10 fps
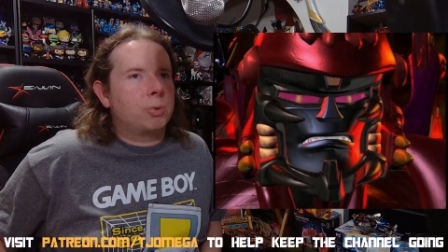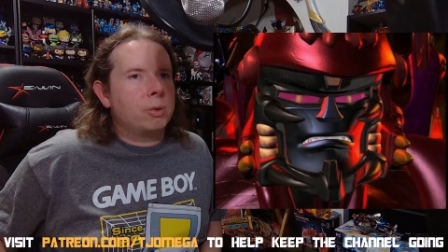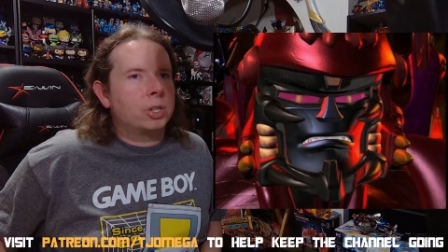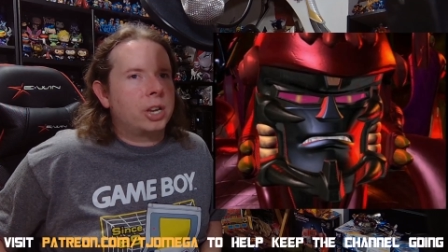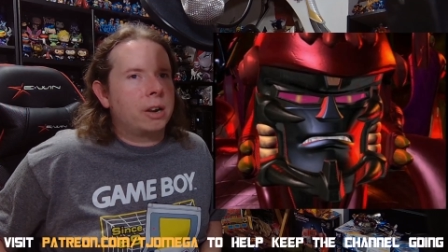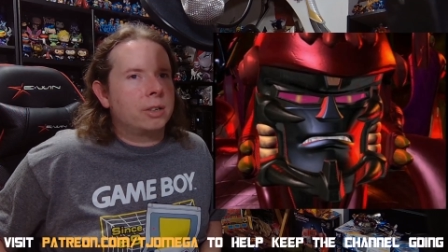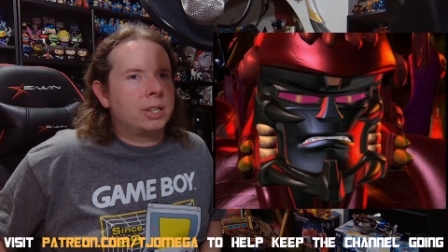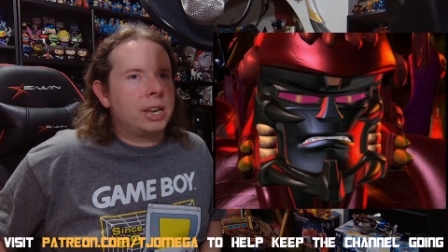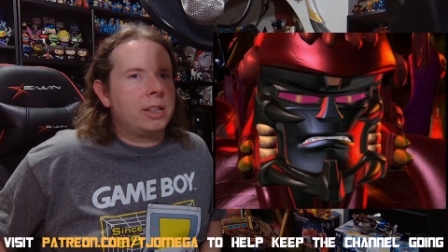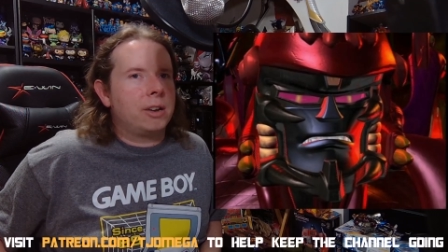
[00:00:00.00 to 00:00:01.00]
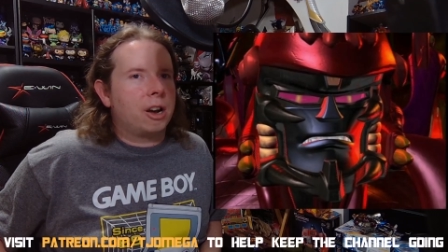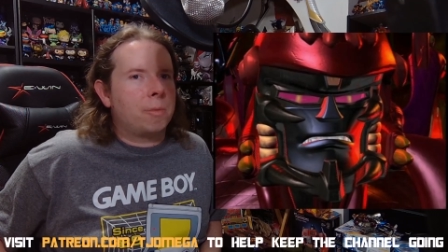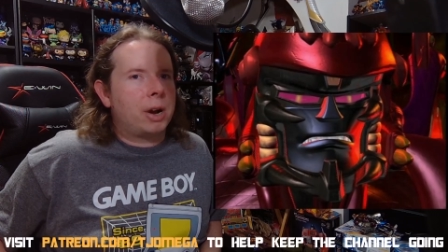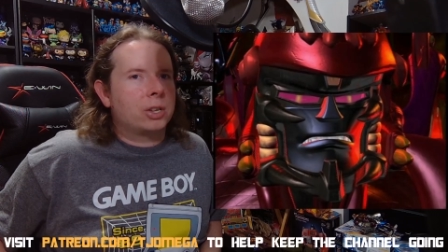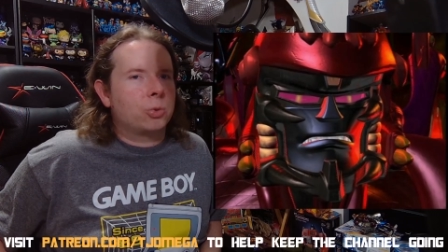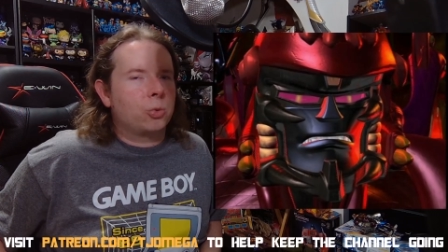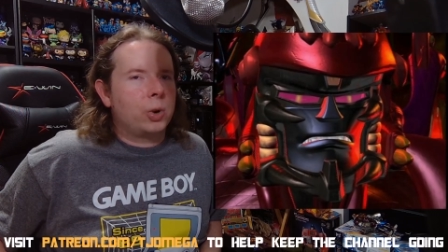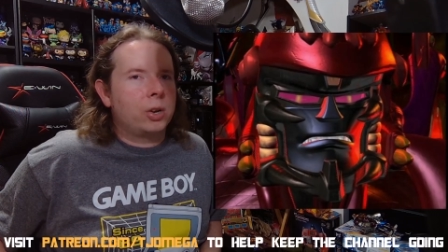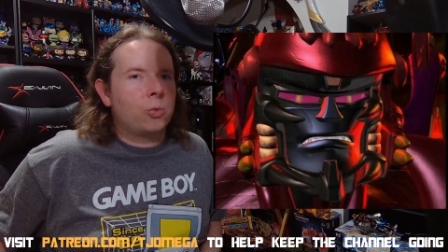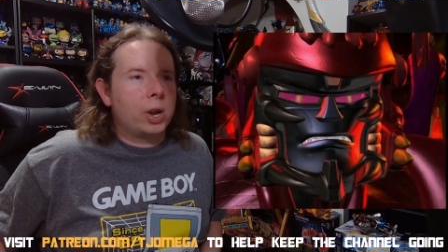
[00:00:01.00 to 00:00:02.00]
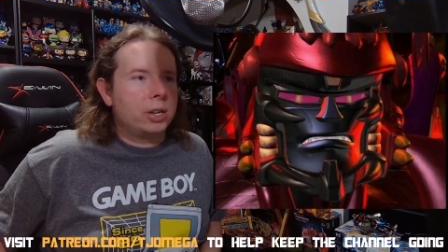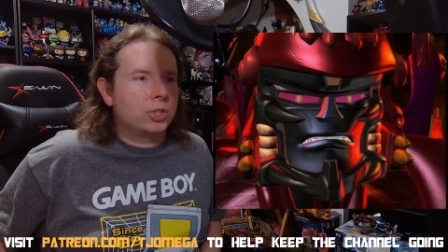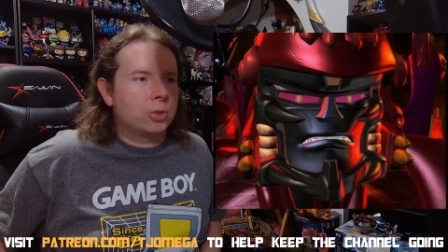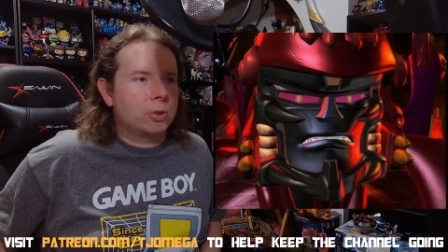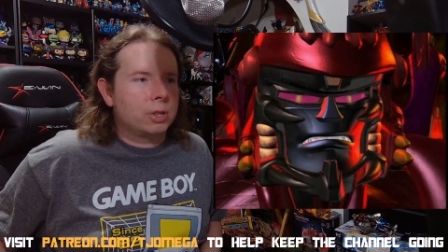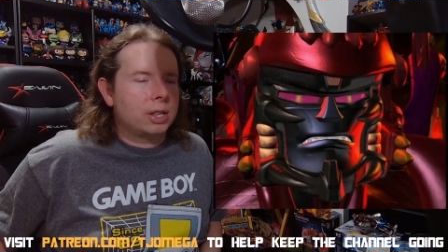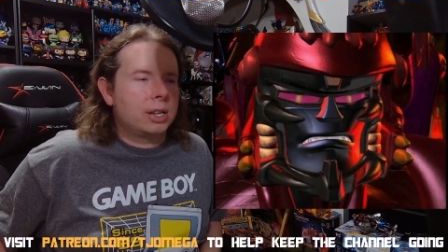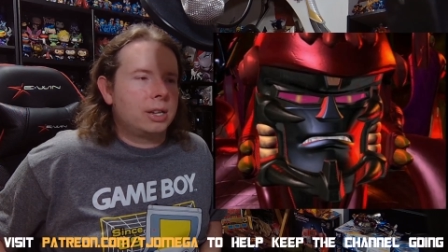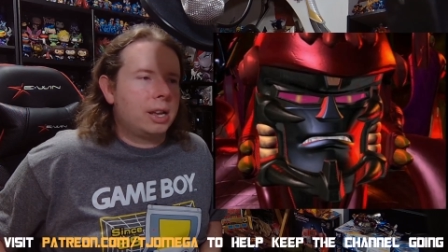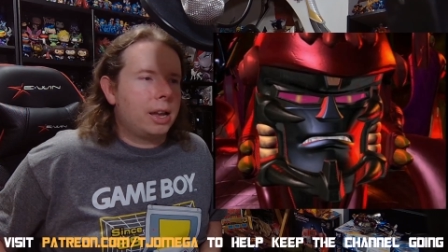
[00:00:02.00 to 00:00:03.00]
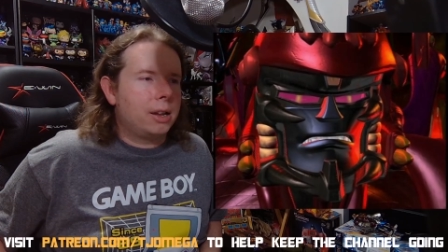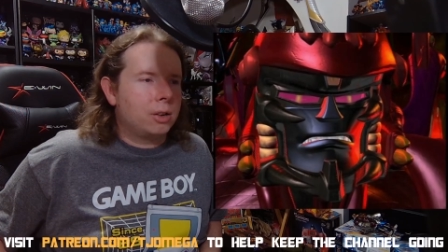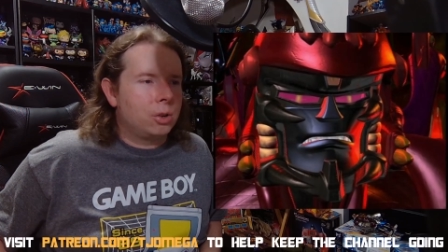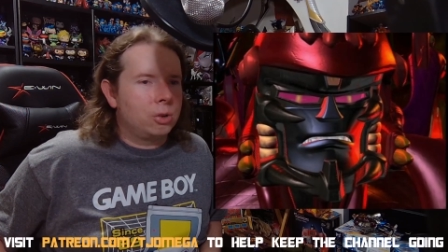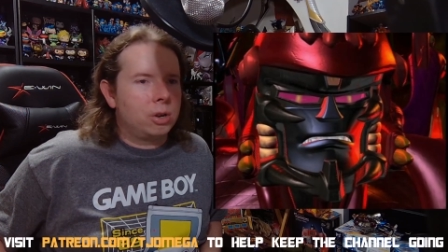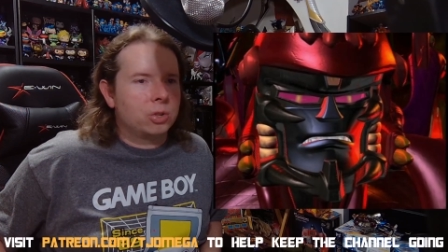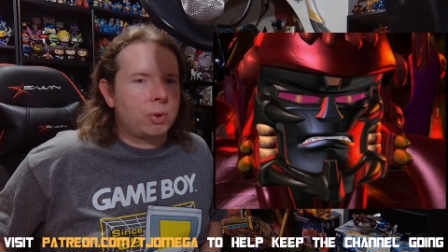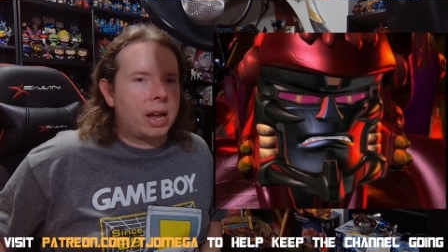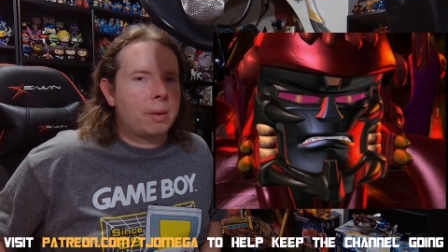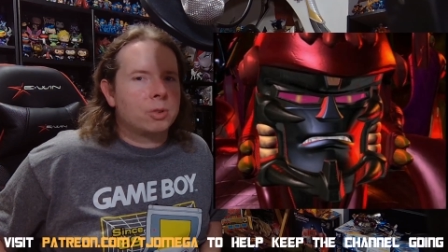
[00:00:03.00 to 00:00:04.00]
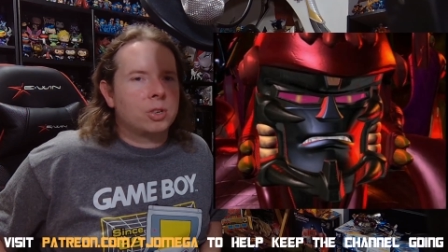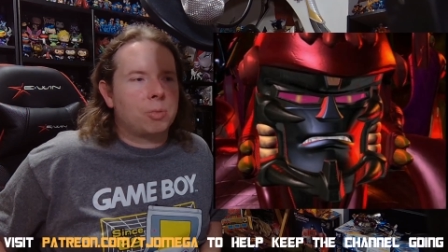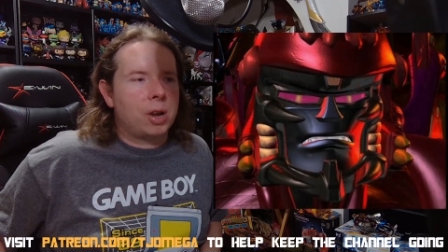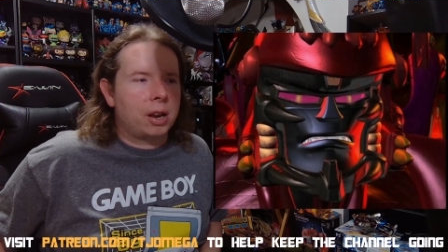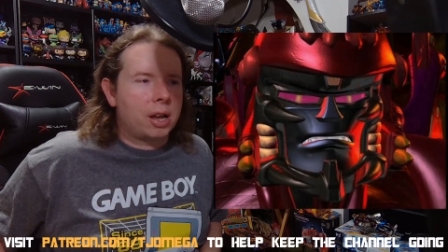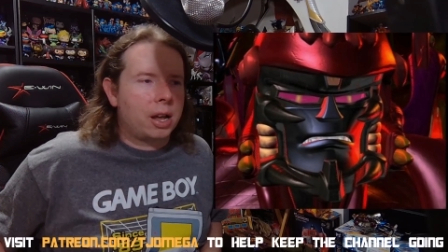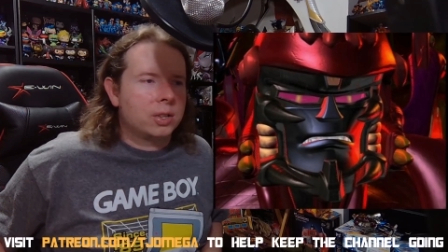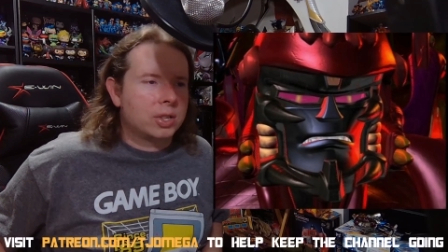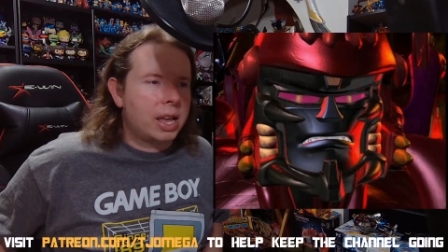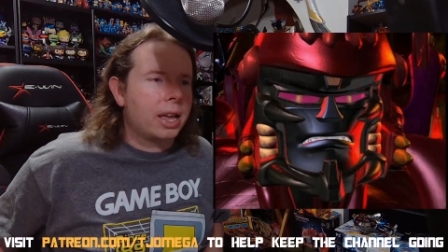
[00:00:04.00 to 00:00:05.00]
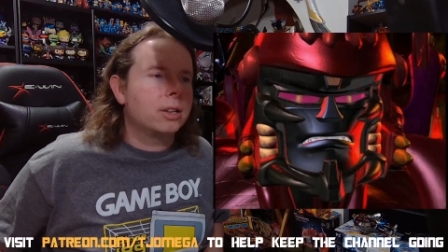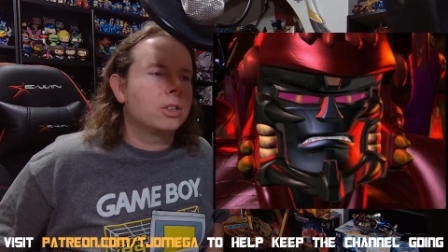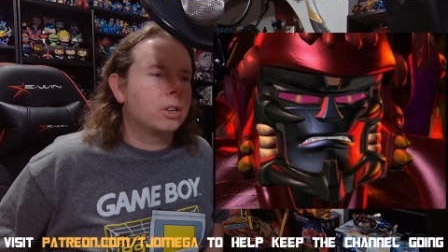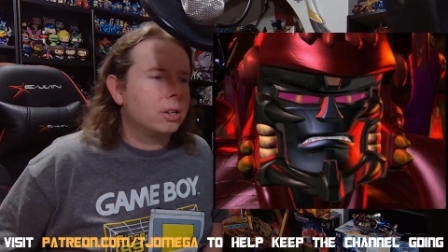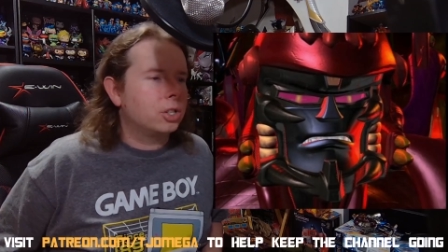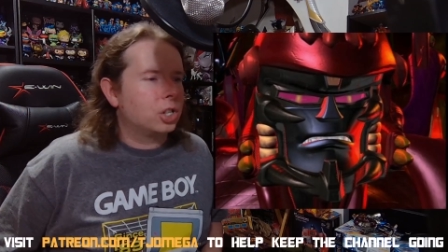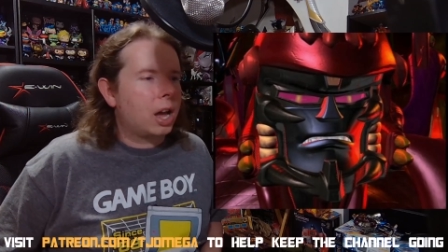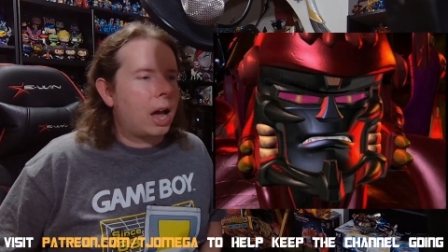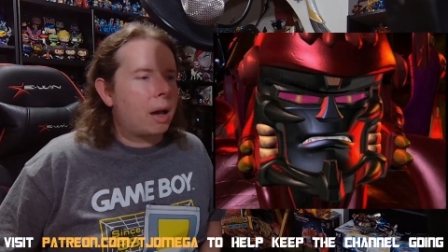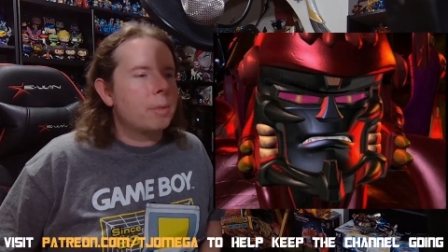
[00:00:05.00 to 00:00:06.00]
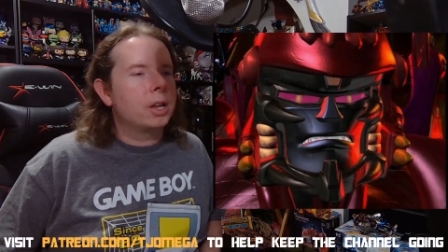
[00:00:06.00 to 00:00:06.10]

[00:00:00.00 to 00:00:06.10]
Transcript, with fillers: pretty much guarantee the Autobots would win way sooner than they did, and who knows what happens to Predacons then. Good job.